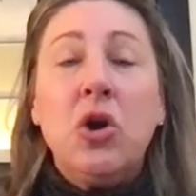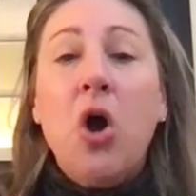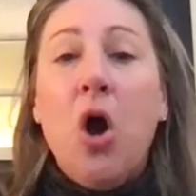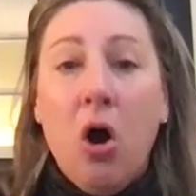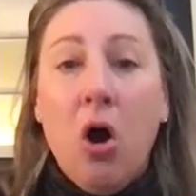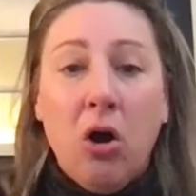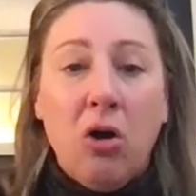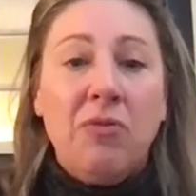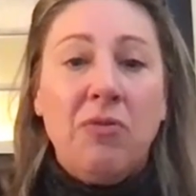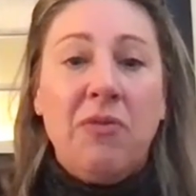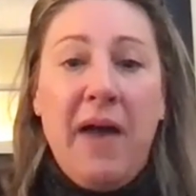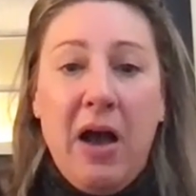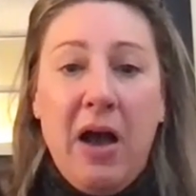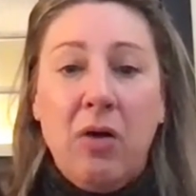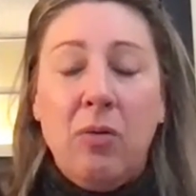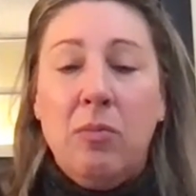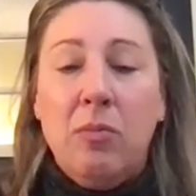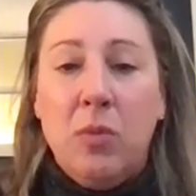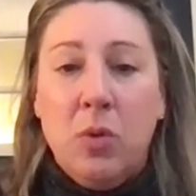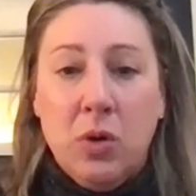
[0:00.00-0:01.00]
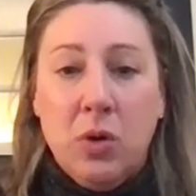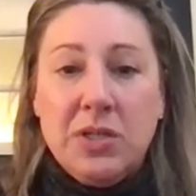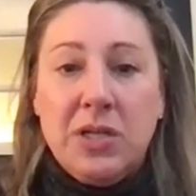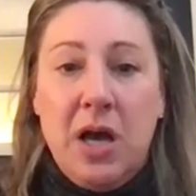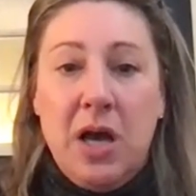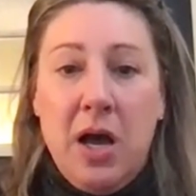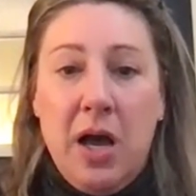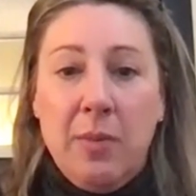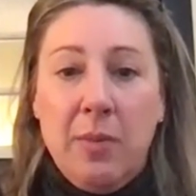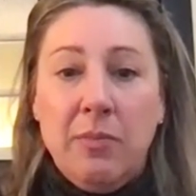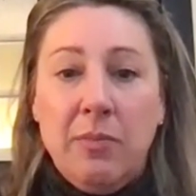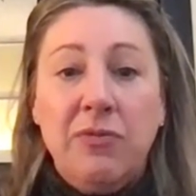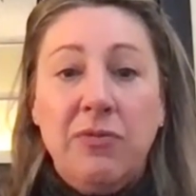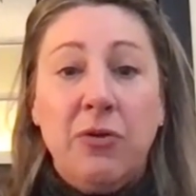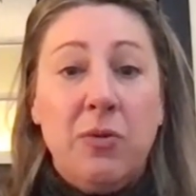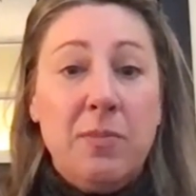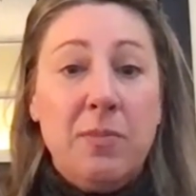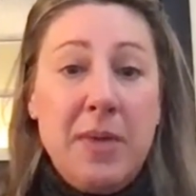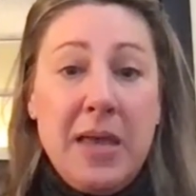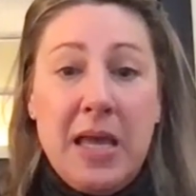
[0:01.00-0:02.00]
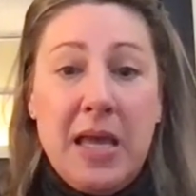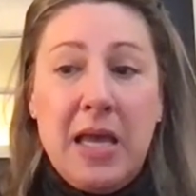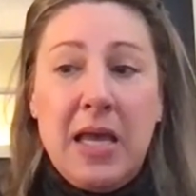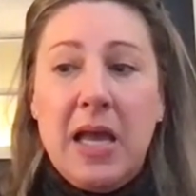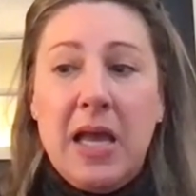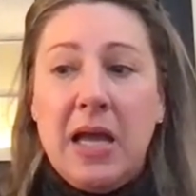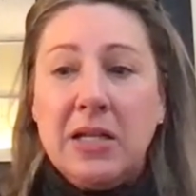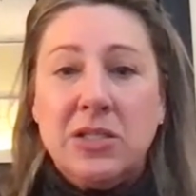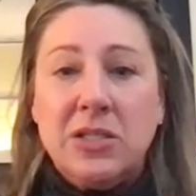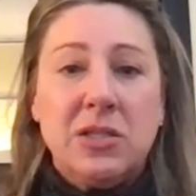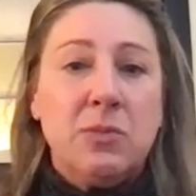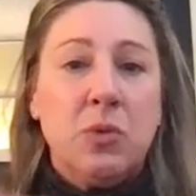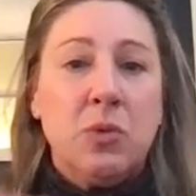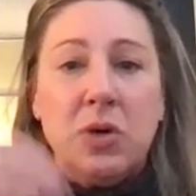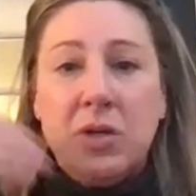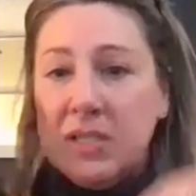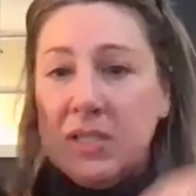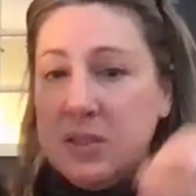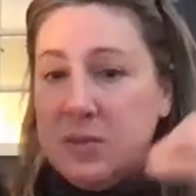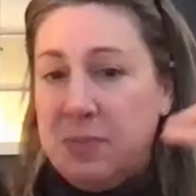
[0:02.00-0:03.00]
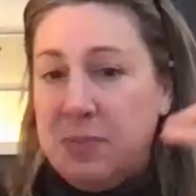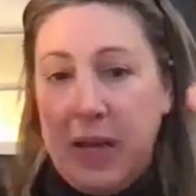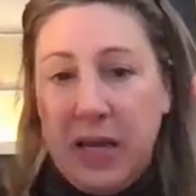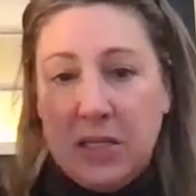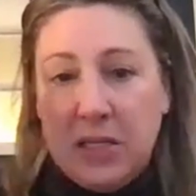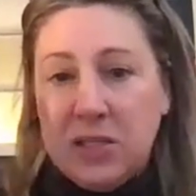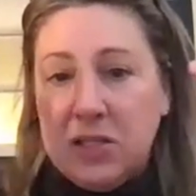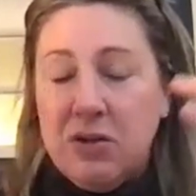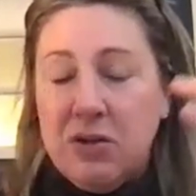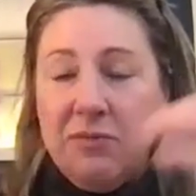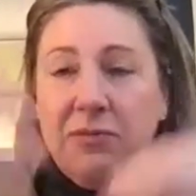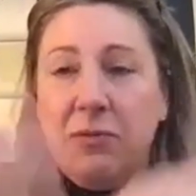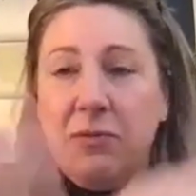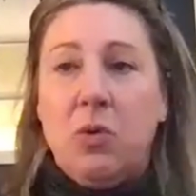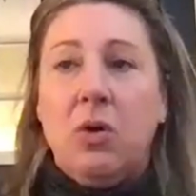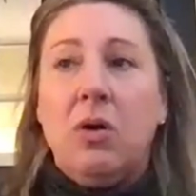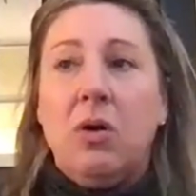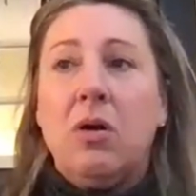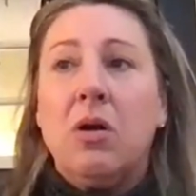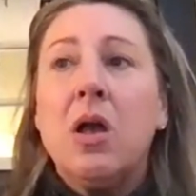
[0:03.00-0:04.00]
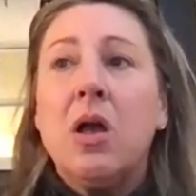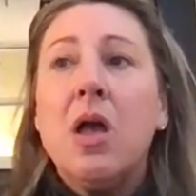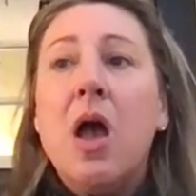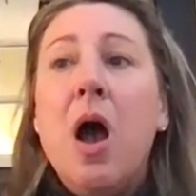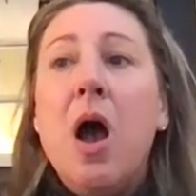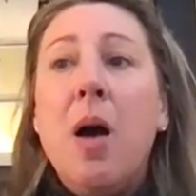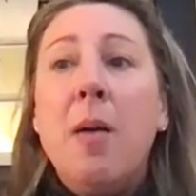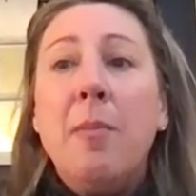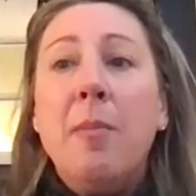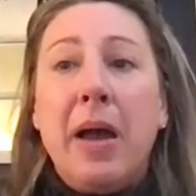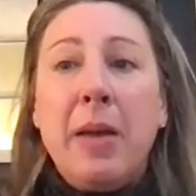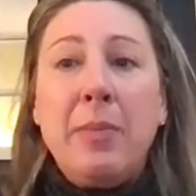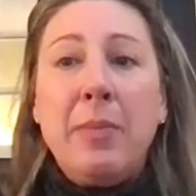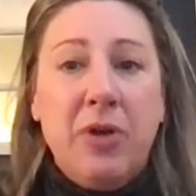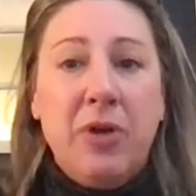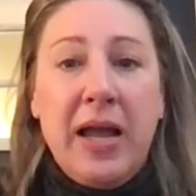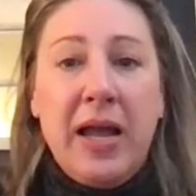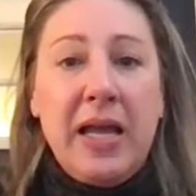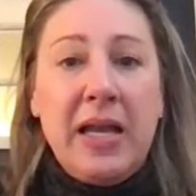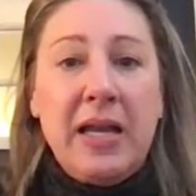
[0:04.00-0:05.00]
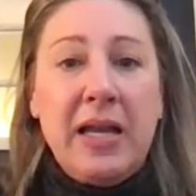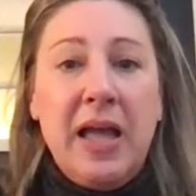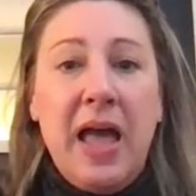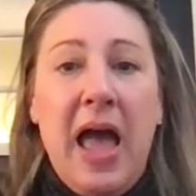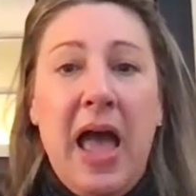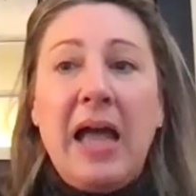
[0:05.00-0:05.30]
carve out more time for me and some more space for my brain.